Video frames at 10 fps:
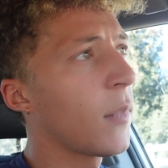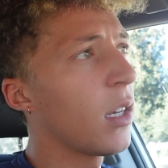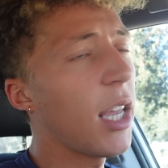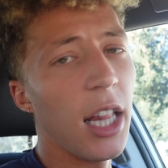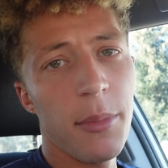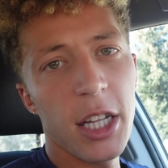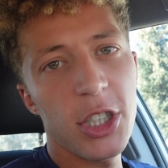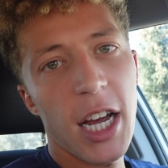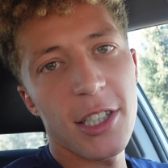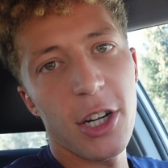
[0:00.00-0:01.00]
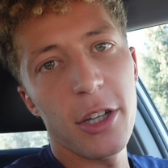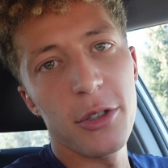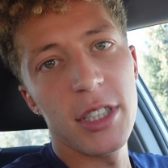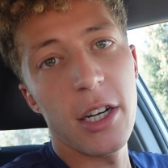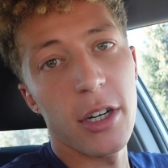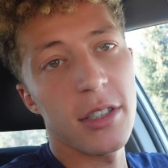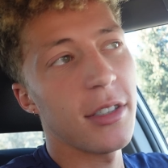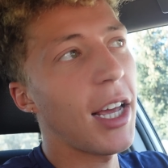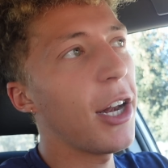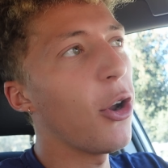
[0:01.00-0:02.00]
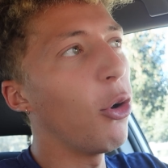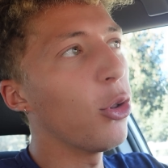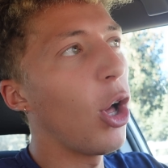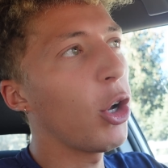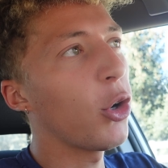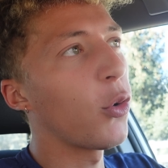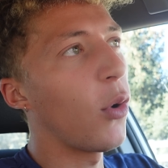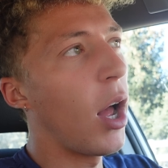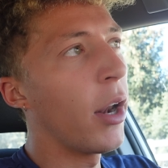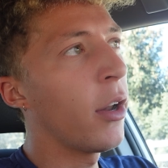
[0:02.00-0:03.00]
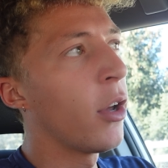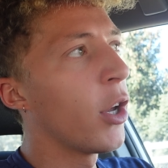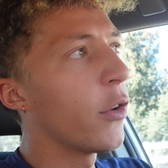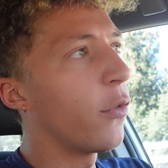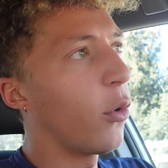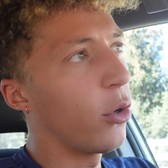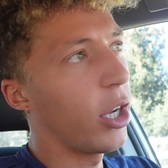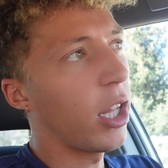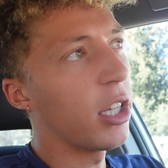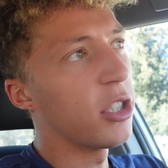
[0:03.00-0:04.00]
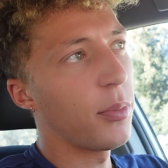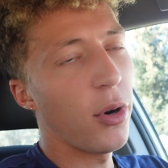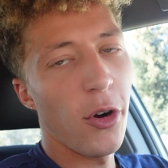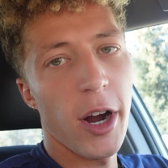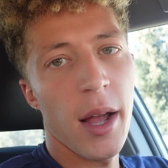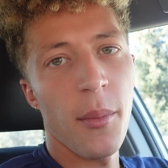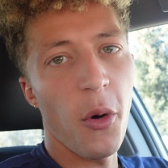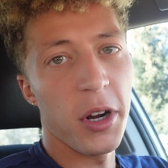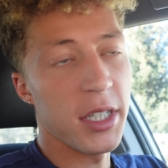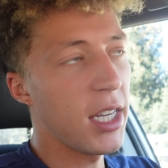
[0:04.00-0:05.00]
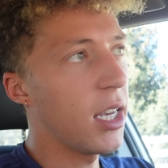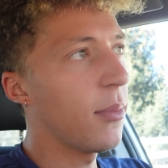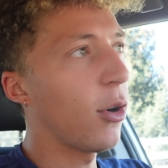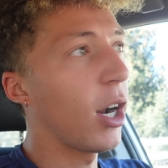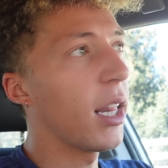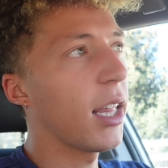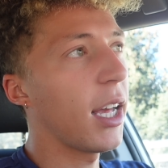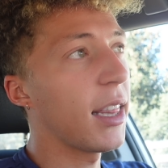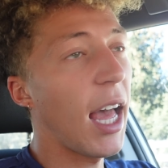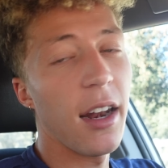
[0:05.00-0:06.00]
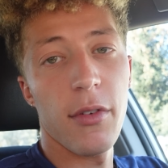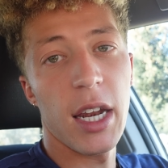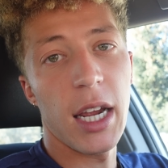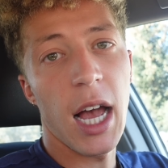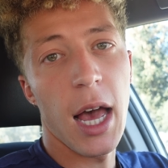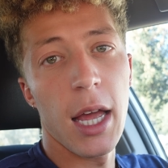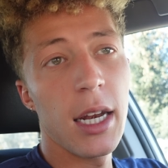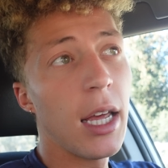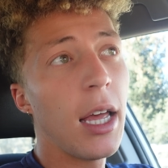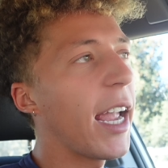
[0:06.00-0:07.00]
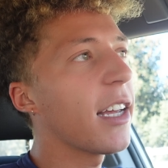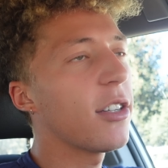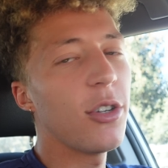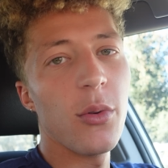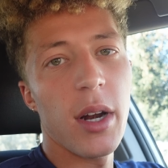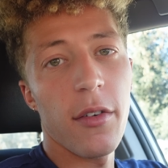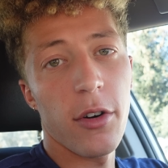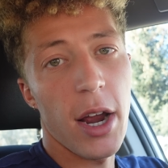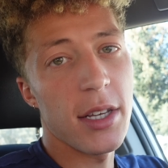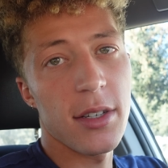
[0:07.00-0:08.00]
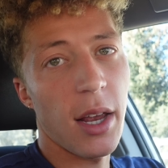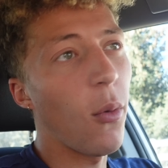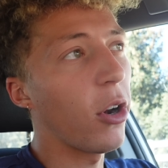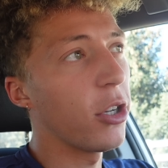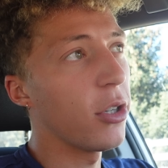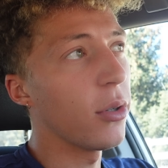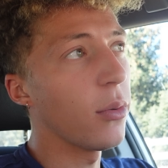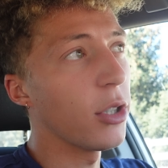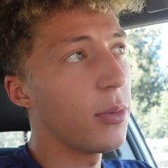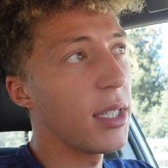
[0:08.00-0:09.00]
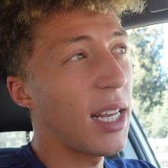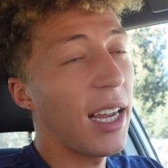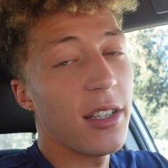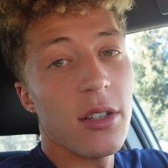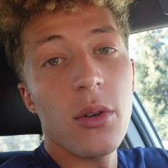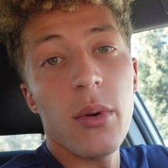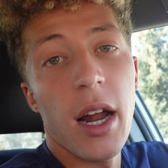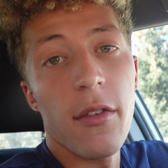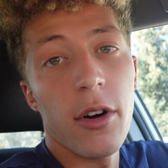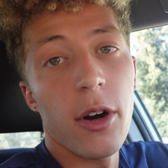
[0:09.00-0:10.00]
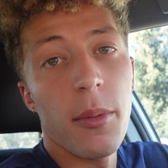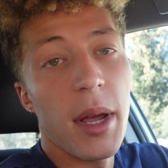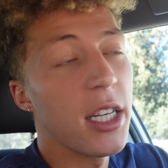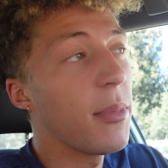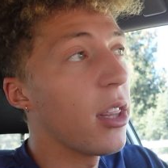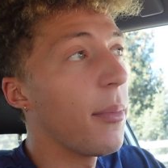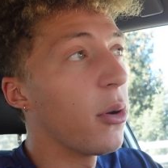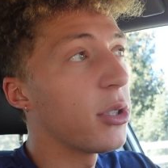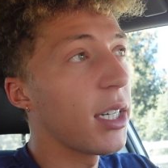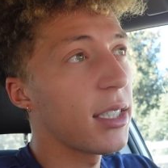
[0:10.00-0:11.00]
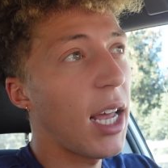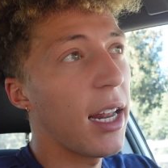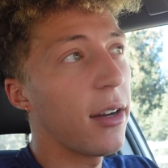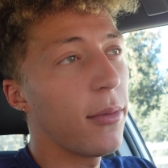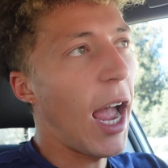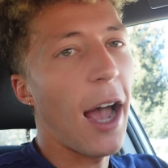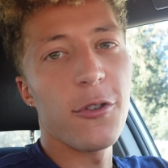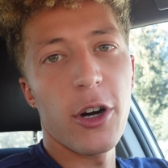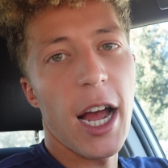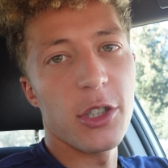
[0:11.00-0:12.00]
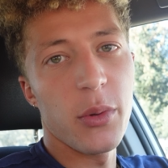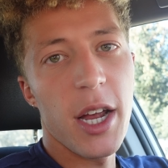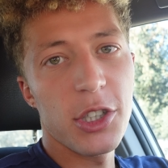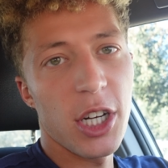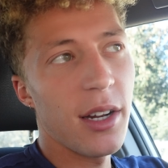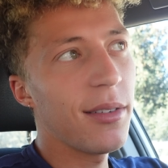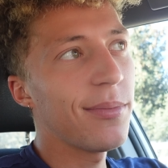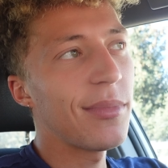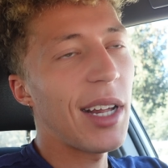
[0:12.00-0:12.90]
Yeah, let me let you guys on a little secret. Since I no longer run for a collegiate program or a team or anything like that of any kind, I get to do whatever races I want to do, which means I get to do whatever makes me the most excited. After graduation,